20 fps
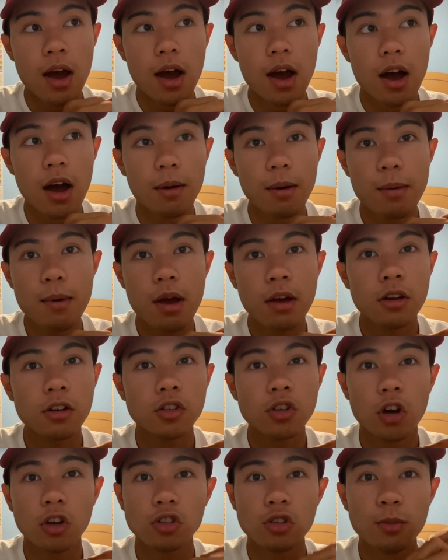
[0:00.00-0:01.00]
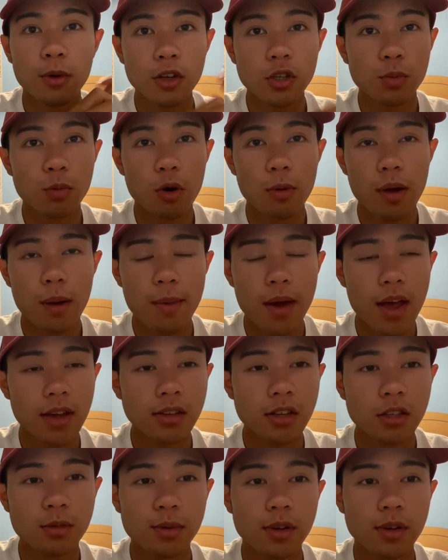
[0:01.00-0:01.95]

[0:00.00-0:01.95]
I'm not going to talk too much more about my essays